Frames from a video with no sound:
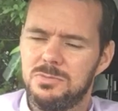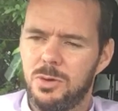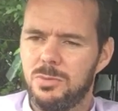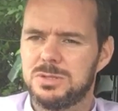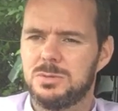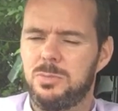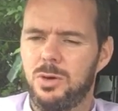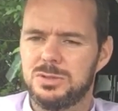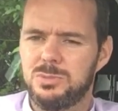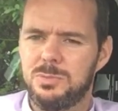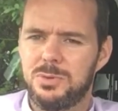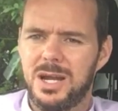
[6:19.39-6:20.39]

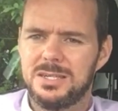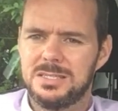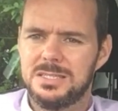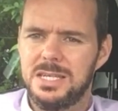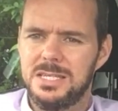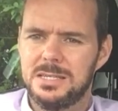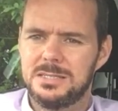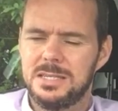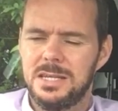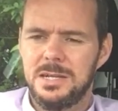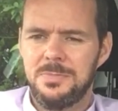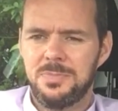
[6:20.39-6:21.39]
possible practice areas.